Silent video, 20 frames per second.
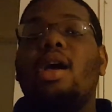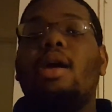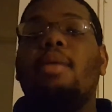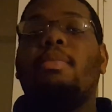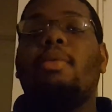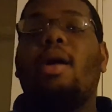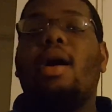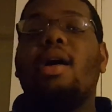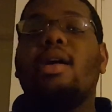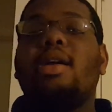
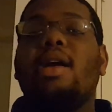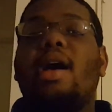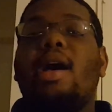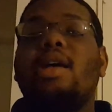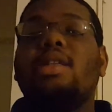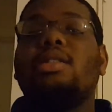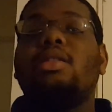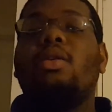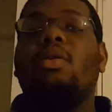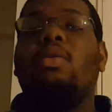
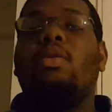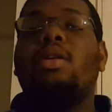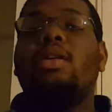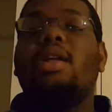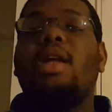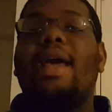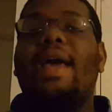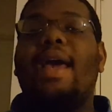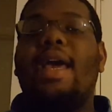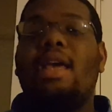Broadcast
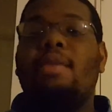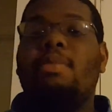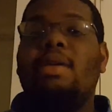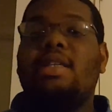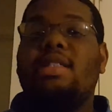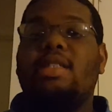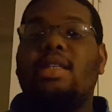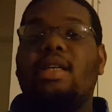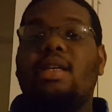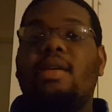on
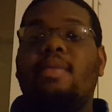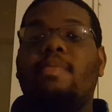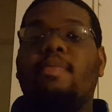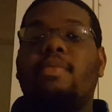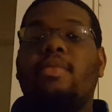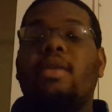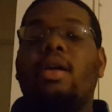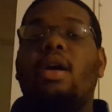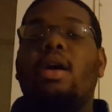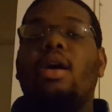ABC.
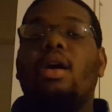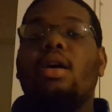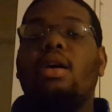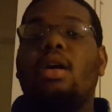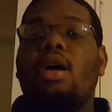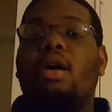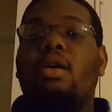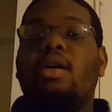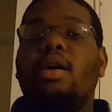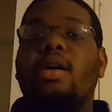
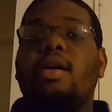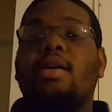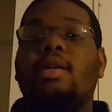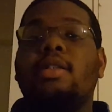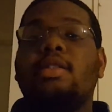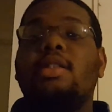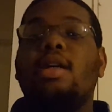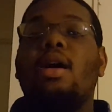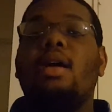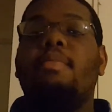Go
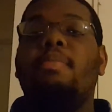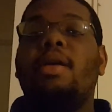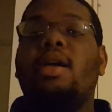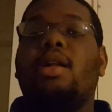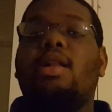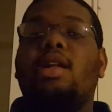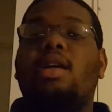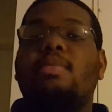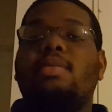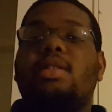Hills, beat
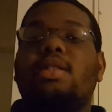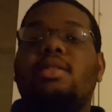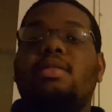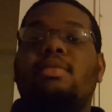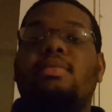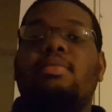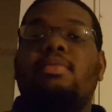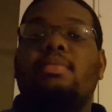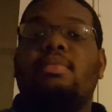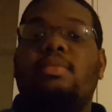
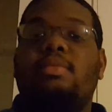Clemson.